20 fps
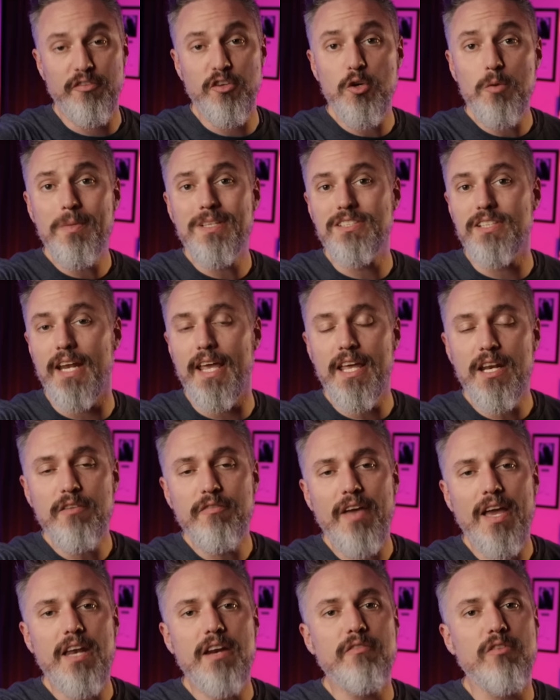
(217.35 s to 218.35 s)
Fume is an
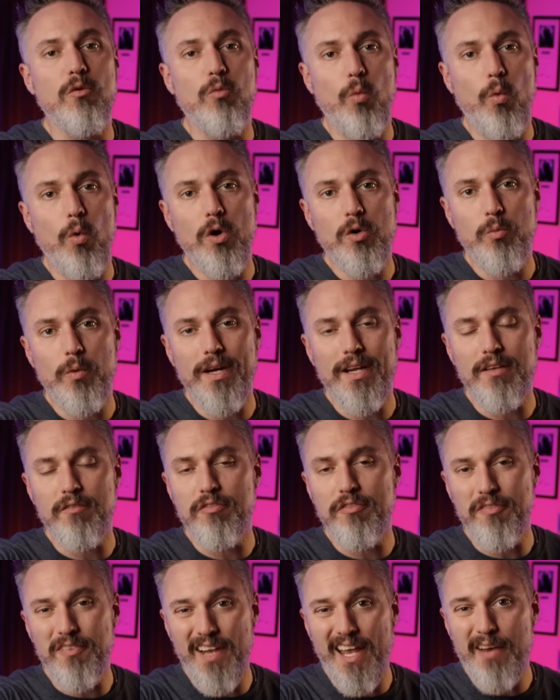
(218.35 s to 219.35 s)
innovative, award-winning
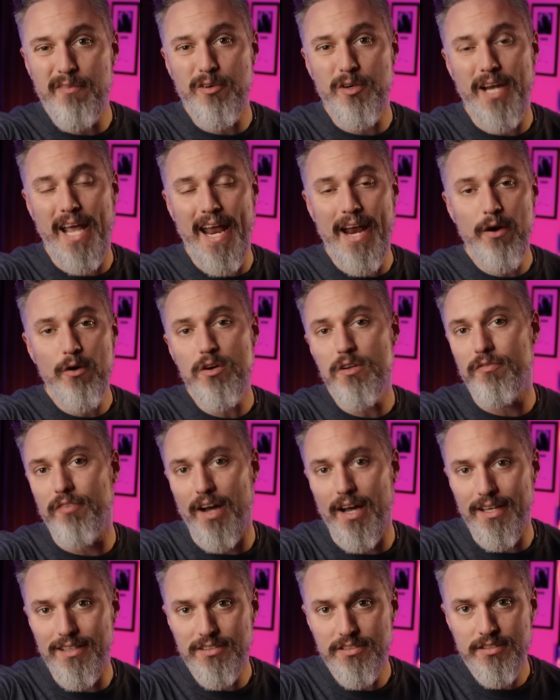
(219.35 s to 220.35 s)
flavored air
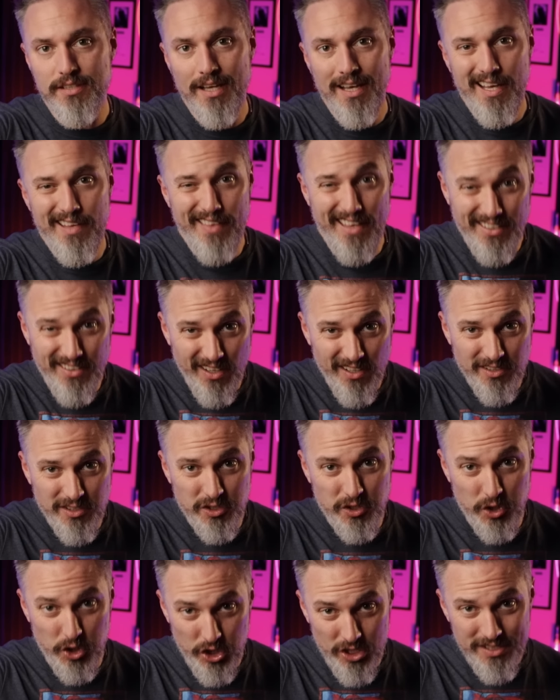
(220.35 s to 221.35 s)
device that
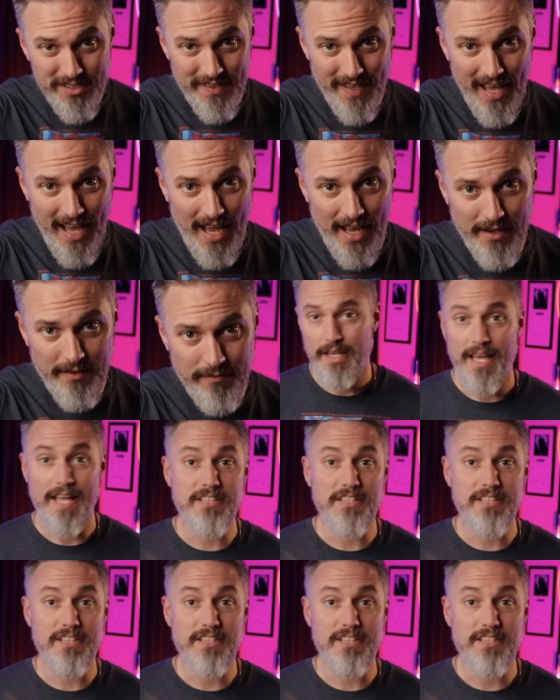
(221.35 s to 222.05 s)
does just that.